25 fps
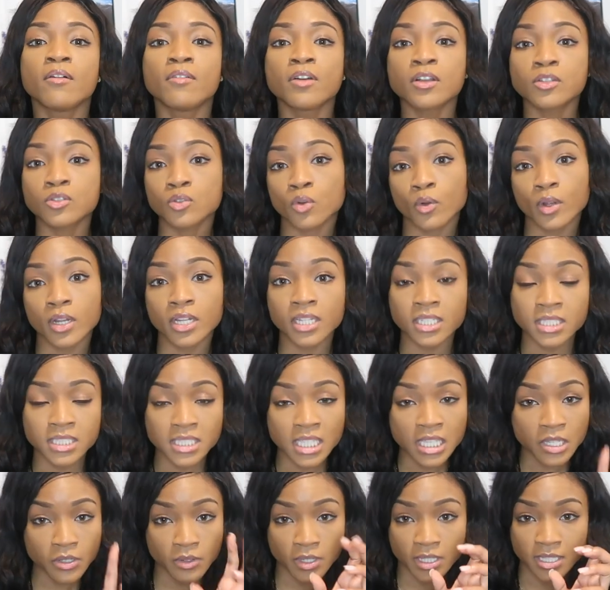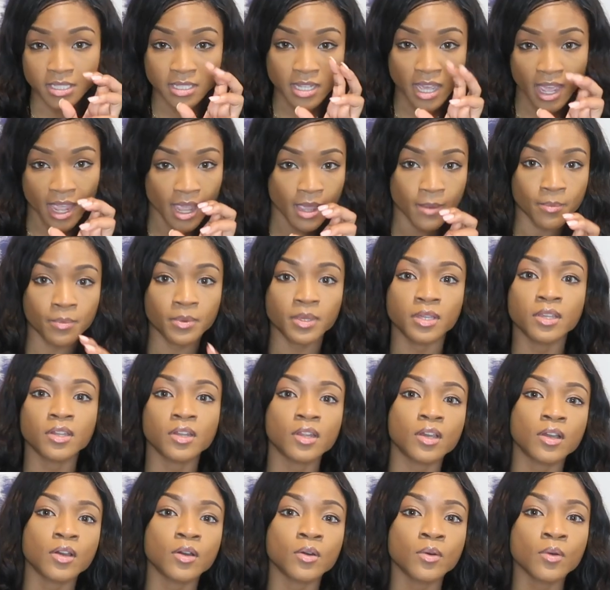Victoria's Secret type. You
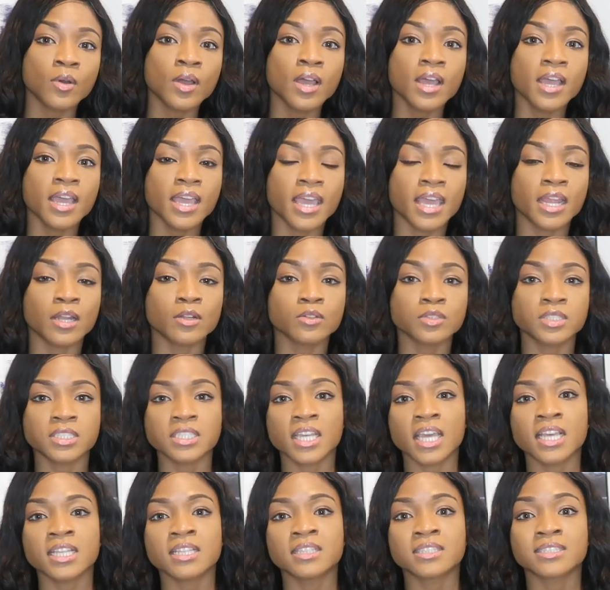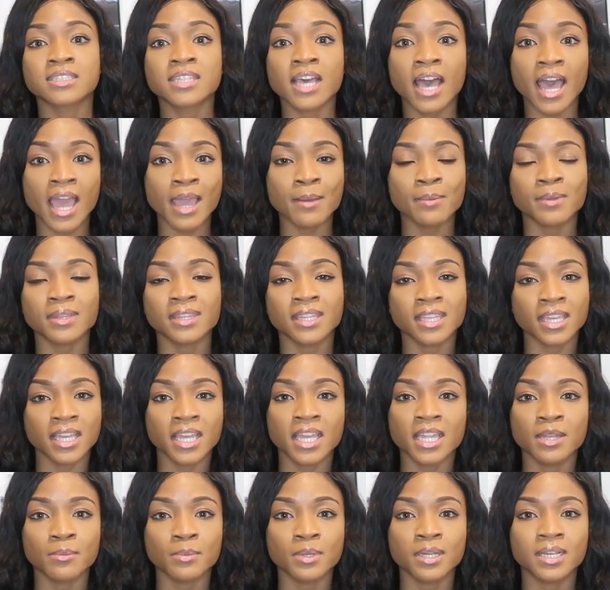know, it'll say type at the
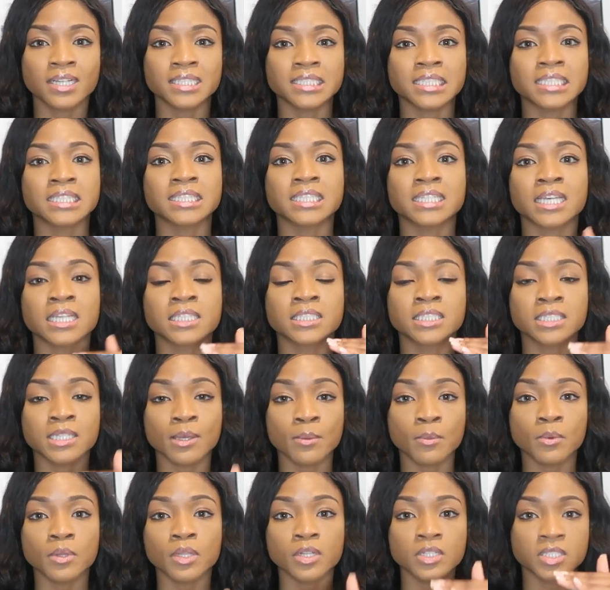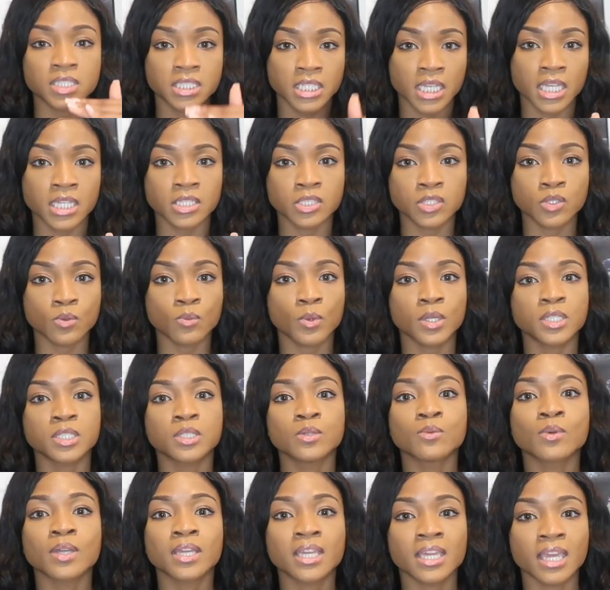end because it's a similar scent to
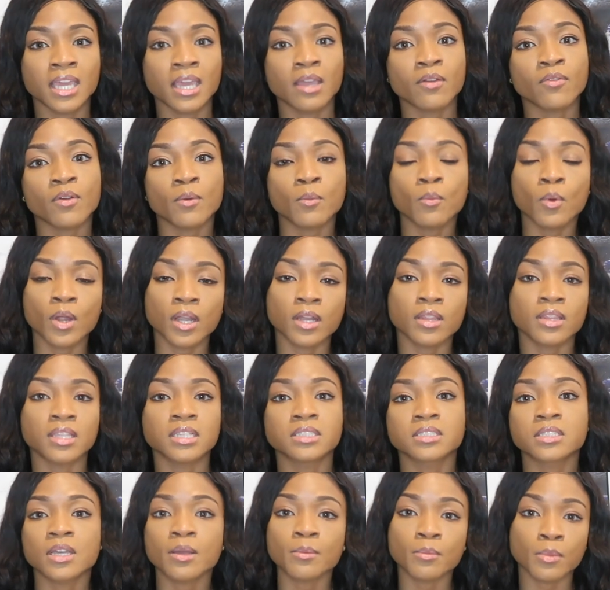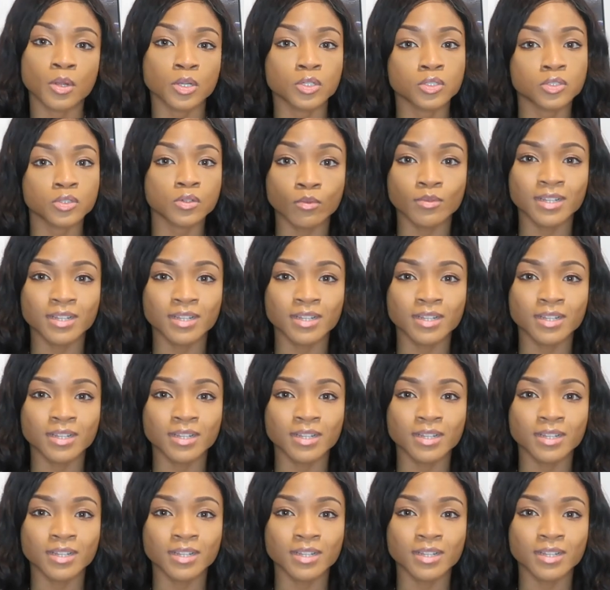what you would get from one of these commercial